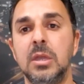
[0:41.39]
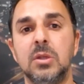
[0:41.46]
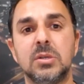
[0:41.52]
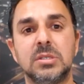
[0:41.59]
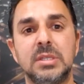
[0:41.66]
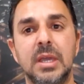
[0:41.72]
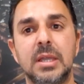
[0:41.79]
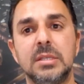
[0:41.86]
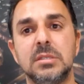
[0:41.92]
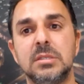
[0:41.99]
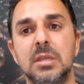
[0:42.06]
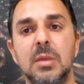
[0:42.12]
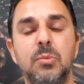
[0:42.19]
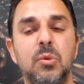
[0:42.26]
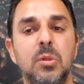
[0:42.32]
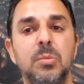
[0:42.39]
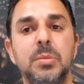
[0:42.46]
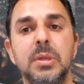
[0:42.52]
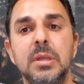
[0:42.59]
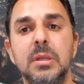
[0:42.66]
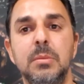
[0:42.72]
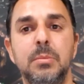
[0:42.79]
Your second step will
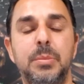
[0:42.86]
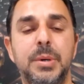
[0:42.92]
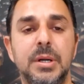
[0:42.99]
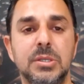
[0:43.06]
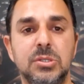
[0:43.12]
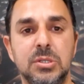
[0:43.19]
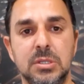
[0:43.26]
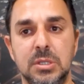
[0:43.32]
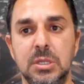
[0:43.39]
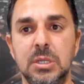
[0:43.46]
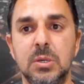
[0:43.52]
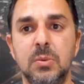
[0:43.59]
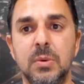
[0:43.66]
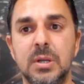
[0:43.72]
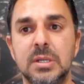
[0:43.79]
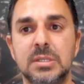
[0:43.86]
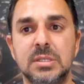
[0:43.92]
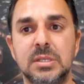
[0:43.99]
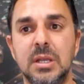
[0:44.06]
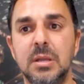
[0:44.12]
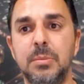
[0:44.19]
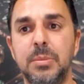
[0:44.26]
be budget. You want to
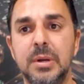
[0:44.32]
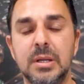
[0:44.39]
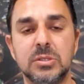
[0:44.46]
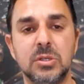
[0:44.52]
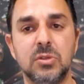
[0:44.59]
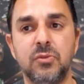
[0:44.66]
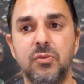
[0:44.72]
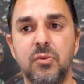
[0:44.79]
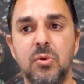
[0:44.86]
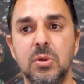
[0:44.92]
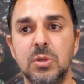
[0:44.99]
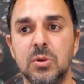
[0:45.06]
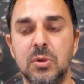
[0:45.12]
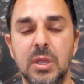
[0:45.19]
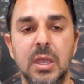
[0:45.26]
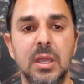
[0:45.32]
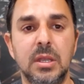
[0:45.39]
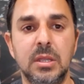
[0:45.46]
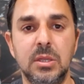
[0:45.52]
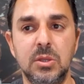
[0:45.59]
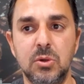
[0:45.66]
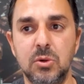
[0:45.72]
set a budget for your
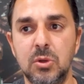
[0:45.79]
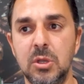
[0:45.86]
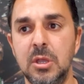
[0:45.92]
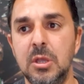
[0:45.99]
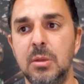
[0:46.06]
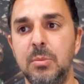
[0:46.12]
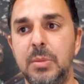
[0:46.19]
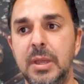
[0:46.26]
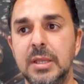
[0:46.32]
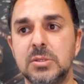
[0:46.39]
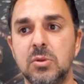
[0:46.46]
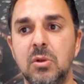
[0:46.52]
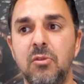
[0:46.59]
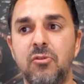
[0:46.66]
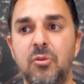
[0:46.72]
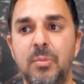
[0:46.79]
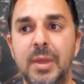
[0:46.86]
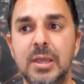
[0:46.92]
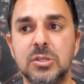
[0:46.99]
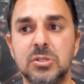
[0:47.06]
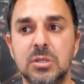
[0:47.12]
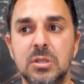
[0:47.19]
ADU based on
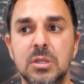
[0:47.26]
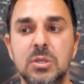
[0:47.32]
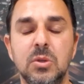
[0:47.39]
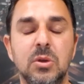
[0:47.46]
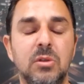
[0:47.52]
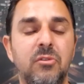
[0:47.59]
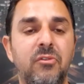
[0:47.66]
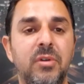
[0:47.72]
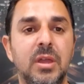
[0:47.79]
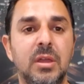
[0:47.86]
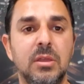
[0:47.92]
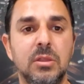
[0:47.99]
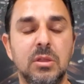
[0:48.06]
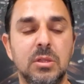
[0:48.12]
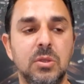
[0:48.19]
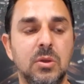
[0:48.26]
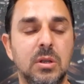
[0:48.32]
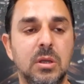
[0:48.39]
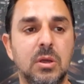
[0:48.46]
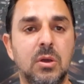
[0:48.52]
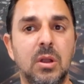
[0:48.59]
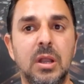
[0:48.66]
information that you're going
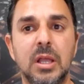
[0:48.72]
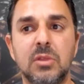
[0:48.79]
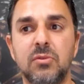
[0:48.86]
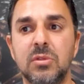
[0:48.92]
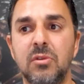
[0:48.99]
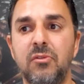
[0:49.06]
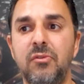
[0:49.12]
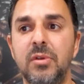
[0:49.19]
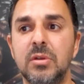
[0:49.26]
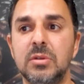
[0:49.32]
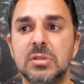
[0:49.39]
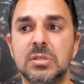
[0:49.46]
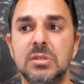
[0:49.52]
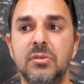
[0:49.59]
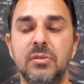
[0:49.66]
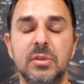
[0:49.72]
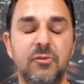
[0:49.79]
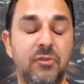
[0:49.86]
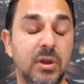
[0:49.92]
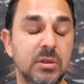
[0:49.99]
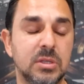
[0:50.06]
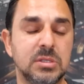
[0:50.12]
to collect for the
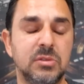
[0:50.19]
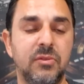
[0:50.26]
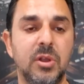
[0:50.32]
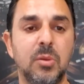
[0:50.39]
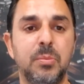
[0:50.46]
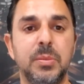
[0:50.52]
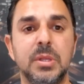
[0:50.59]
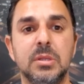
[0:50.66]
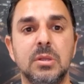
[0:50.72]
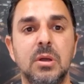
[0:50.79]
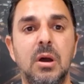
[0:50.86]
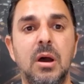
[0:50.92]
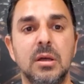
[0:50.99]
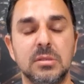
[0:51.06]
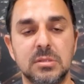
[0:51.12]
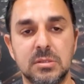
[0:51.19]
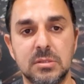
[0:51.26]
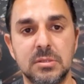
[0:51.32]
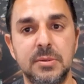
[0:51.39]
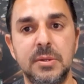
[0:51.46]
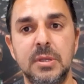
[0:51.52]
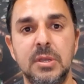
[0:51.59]
various development
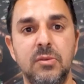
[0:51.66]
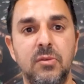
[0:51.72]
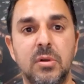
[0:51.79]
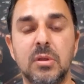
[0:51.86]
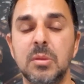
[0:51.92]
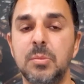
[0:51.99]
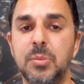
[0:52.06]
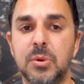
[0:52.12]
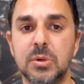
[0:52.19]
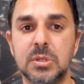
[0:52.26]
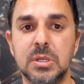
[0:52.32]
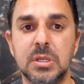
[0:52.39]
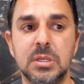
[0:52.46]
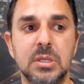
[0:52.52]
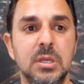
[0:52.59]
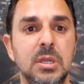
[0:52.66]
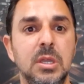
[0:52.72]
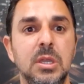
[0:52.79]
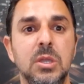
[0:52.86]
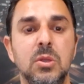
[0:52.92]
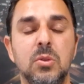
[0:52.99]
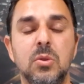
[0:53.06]
costs. Very important.
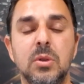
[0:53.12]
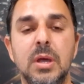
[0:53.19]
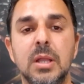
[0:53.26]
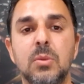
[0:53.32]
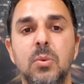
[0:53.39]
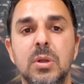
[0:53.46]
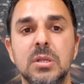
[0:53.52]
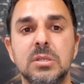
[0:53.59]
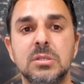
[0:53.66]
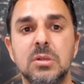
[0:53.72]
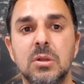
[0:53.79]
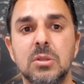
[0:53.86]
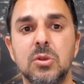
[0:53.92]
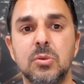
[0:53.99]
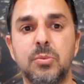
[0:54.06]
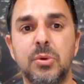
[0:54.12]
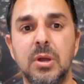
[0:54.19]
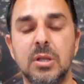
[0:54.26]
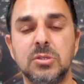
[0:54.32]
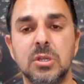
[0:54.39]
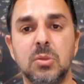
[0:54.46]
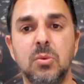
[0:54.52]
You do not want to start your
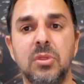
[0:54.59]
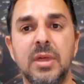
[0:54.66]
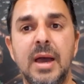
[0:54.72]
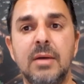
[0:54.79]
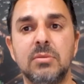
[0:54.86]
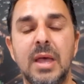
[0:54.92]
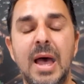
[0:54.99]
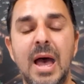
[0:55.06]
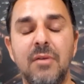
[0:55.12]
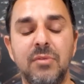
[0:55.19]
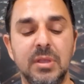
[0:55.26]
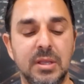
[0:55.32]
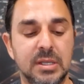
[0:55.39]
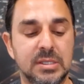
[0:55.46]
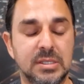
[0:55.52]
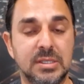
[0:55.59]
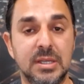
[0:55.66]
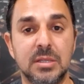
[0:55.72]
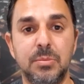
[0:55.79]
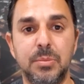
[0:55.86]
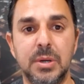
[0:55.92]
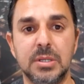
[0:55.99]
project without having a
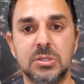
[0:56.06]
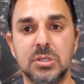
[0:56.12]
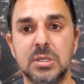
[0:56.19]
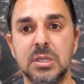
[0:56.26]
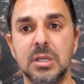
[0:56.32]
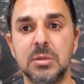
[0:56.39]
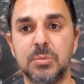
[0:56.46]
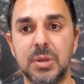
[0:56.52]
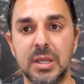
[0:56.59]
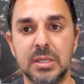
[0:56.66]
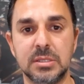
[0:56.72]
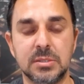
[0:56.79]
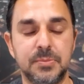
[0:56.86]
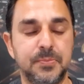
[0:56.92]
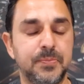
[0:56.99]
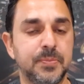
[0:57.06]
set budget in place.